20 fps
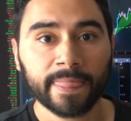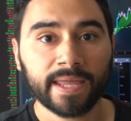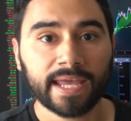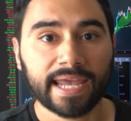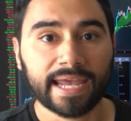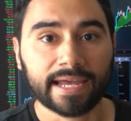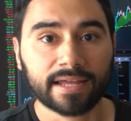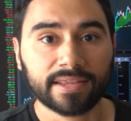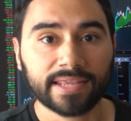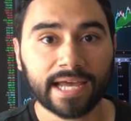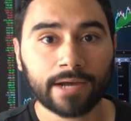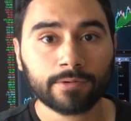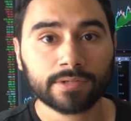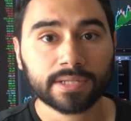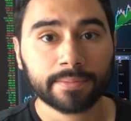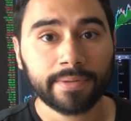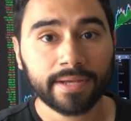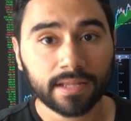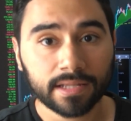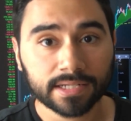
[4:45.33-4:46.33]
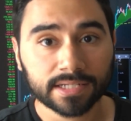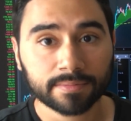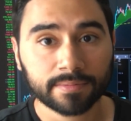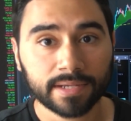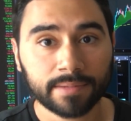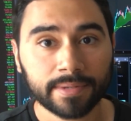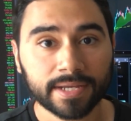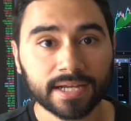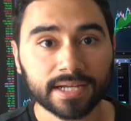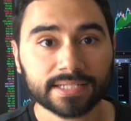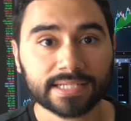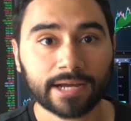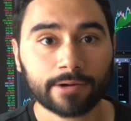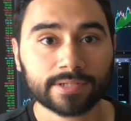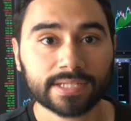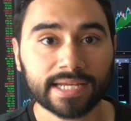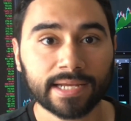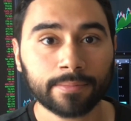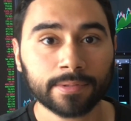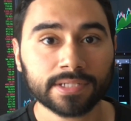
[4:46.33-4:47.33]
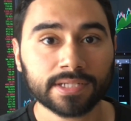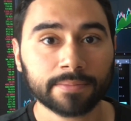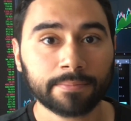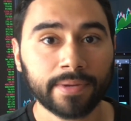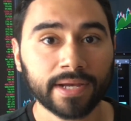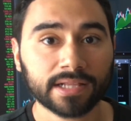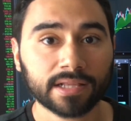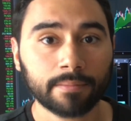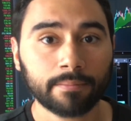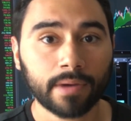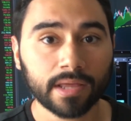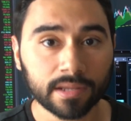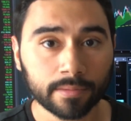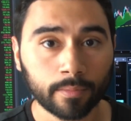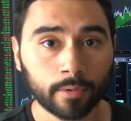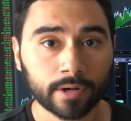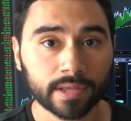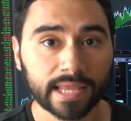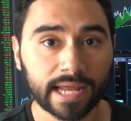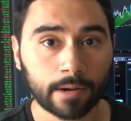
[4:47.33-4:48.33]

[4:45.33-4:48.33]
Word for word: And that was appealing to me because I was able to pick the motherboard that